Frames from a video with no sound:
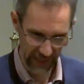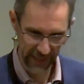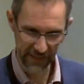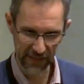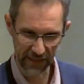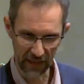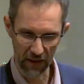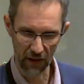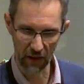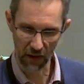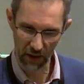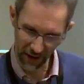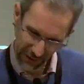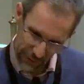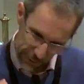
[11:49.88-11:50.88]
is,
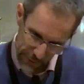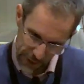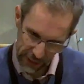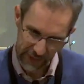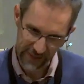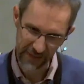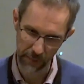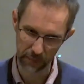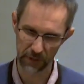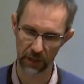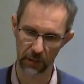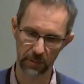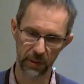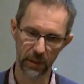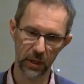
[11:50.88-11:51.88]
I think, summed
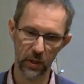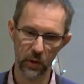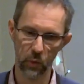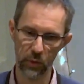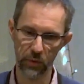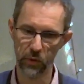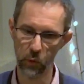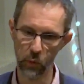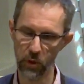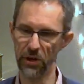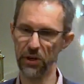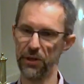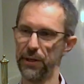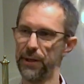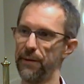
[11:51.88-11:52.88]
up with the
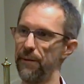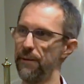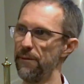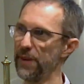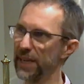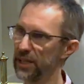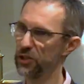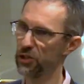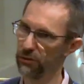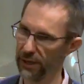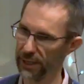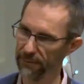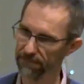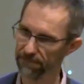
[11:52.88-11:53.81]
word victory.